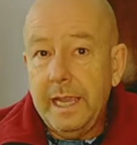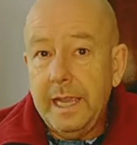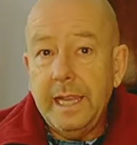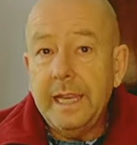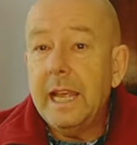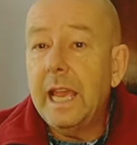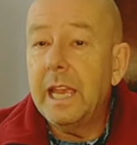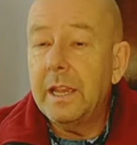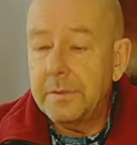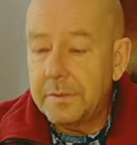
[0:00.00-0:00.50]
And
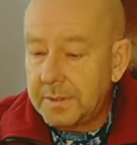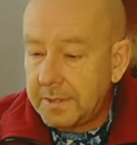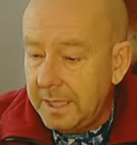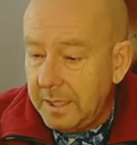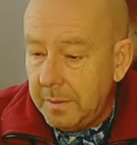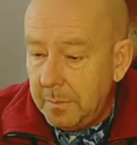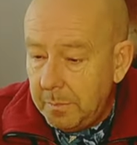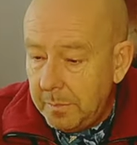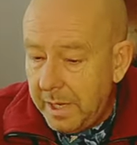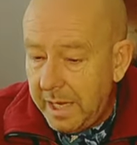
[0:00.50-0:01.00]
I have
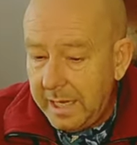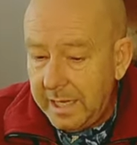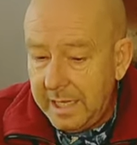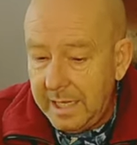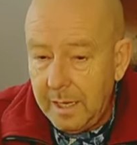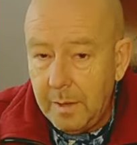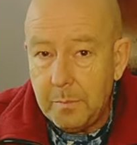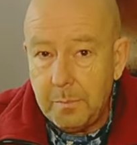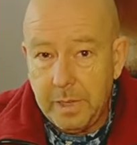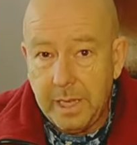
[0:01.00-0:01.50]
seen
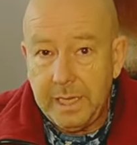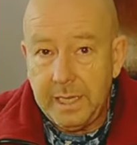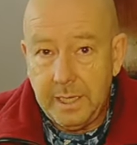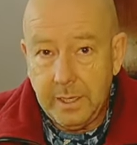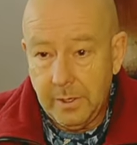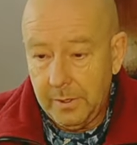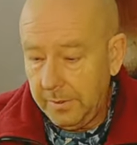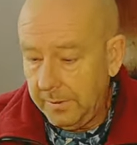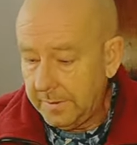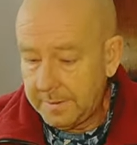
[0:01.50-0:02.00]
many, many
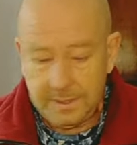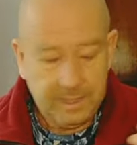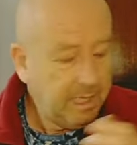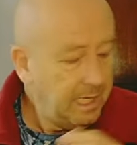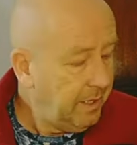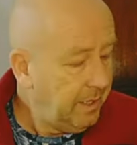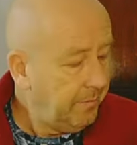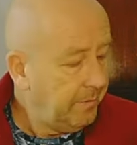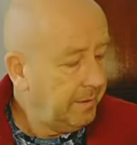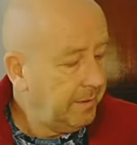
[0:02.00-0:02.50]
hurts.
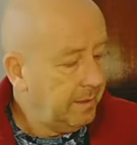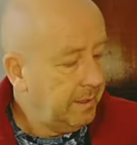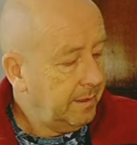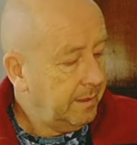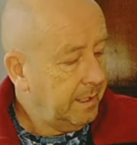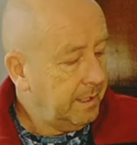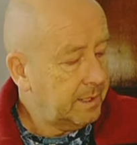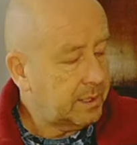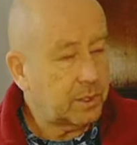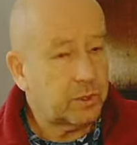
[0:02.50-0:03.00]
Even
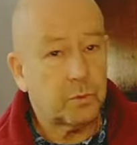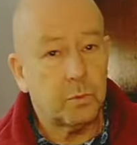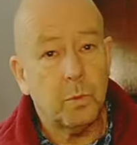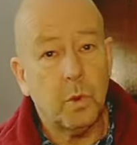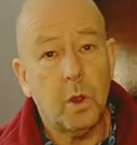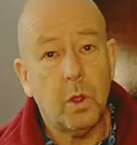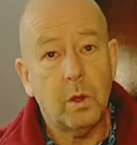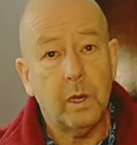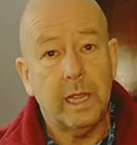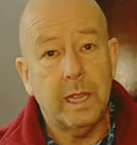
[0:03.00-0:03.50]
this
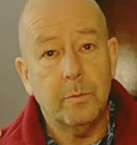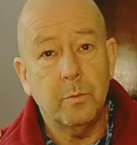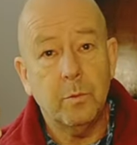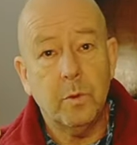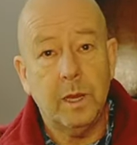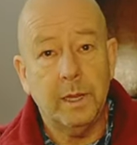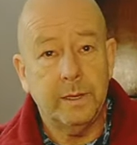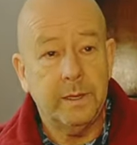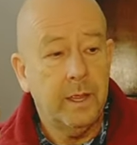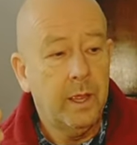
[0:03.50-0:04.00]
small
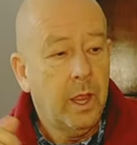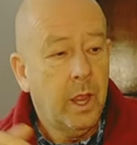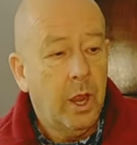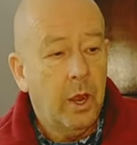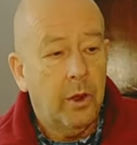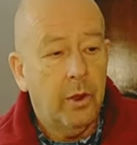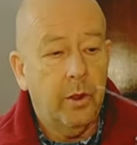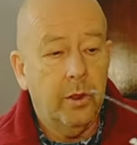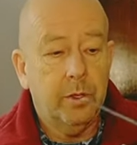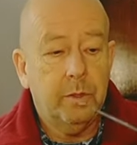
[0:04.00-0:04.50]
M1
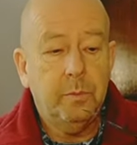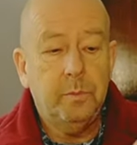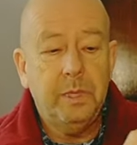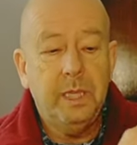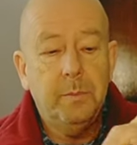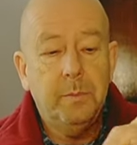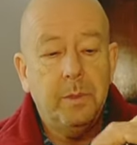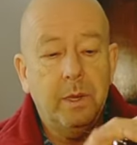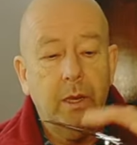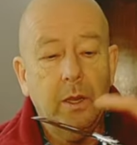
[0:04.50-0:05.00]
hurt
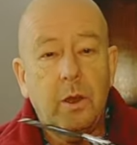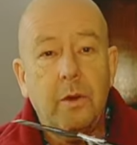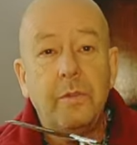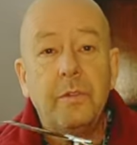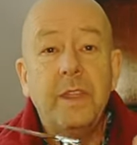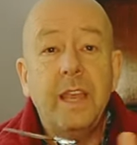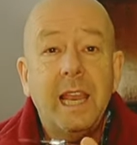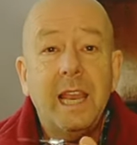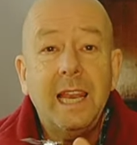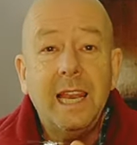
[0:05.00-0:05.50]
people on
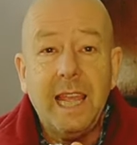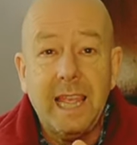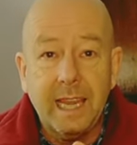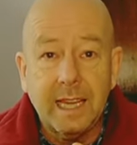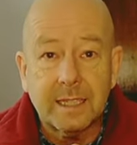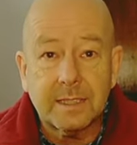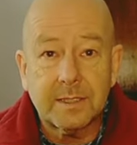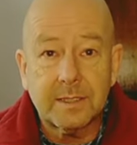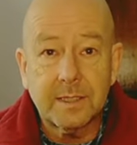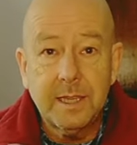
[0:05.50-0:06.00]
their
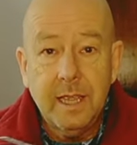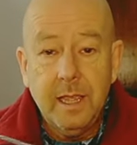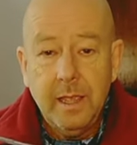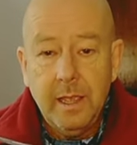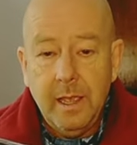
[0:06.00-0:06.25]
legs.